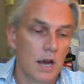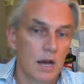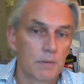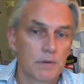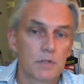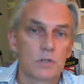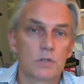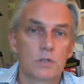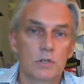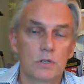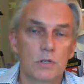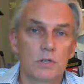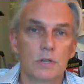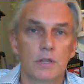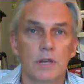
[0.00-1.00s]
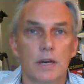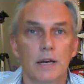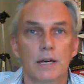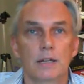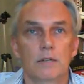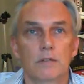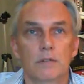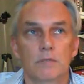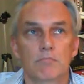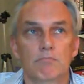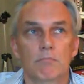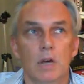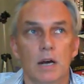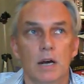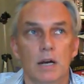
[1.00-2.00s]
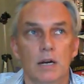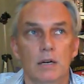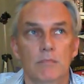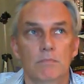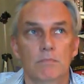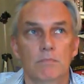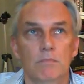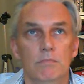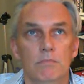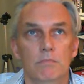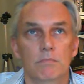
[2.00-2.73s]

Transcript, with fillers: I'm concerned that I'm